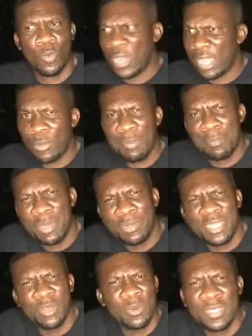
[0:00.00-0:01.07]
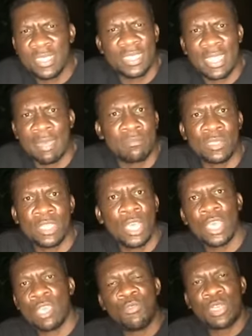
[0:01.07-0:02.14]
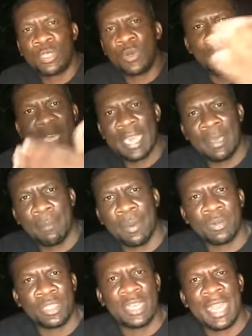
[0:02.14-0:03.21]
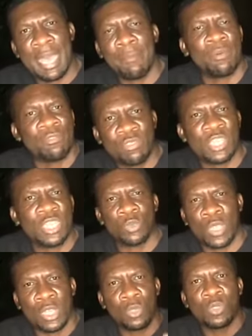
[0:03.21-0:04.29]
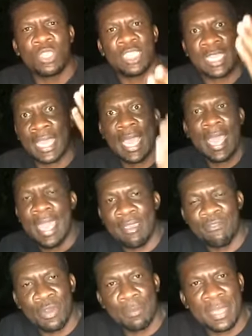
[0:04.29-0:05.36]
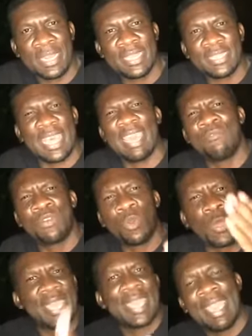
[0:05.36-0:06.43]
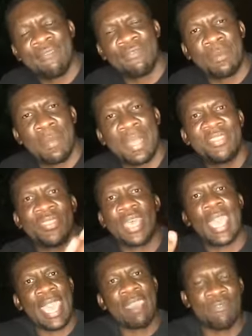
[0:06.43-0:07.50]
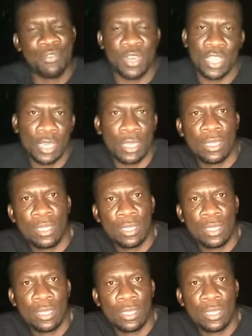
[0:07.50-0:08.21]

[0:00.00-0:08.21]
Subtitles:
Why are we building all these dams if we don't care about the number of trees we are losing every minute, every week, every month, every year?